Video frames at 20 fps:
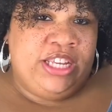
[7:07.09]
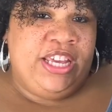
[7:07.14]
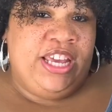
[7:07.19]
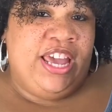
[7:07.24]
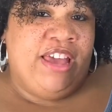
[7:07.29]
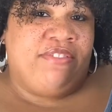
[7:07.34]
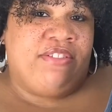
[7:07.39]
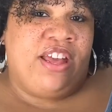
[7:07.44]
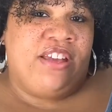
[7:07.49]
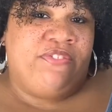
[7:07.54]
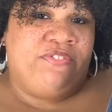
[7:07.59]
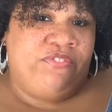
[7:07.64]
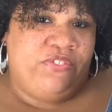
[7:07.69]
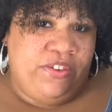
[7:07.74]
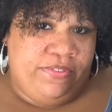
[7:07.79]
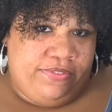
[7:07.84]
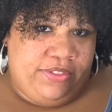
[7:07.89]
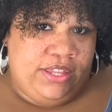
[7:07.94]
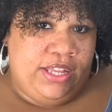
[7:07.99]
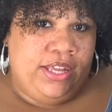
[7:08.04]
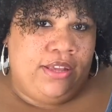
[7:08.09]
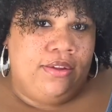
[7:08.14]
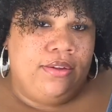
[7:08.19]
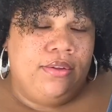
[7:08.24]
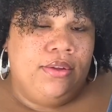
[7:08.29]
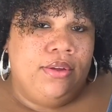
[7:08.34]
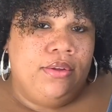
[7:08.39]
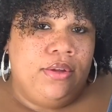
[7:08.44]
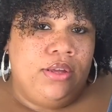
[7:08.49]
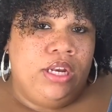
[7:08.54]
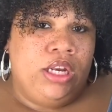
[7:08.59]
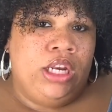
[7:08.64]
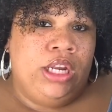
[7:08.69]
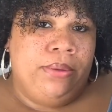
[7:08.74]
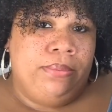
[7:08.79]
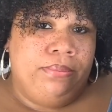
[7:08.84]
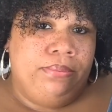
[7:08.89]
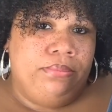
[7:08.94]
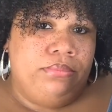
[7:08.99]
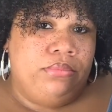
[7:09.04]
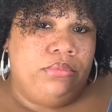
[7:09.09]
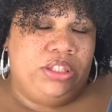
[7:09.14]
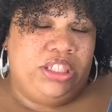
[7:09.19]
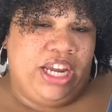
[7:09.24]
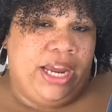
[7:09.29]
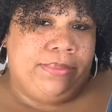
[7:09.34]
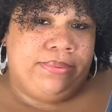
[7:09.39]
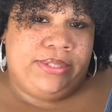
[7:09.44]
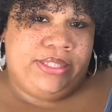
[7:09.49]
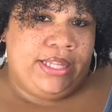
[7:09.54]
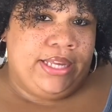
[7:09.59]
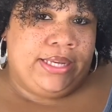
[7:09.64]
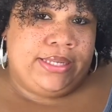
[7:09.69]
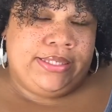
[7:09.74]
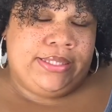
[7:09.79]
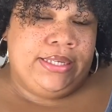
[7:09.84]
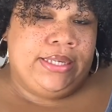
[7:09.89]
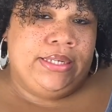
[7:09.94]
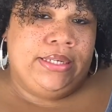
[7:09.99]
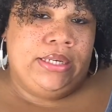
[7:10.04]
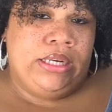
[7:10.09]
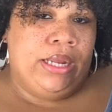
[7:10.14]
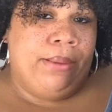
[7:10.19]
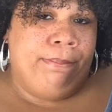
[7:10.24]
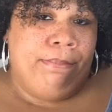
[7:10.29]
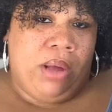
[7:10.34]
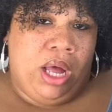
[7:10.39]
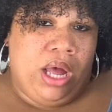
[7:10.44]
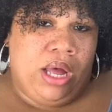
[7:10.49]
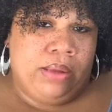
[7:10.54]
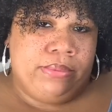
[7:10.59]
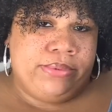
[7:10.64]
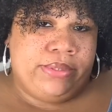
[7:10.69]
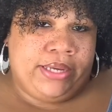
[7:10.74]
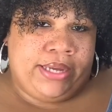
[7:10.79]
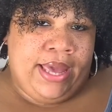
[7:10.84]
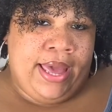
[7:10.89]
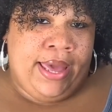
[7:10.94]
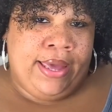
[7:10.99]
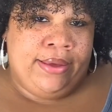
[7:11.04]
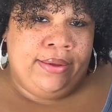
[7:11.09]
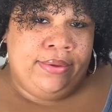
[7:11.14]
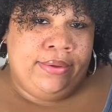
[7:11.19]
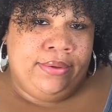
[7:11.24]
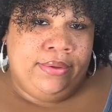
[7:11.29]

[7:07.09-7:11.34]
He had like 50 lip chapsticks and lip balms, okay?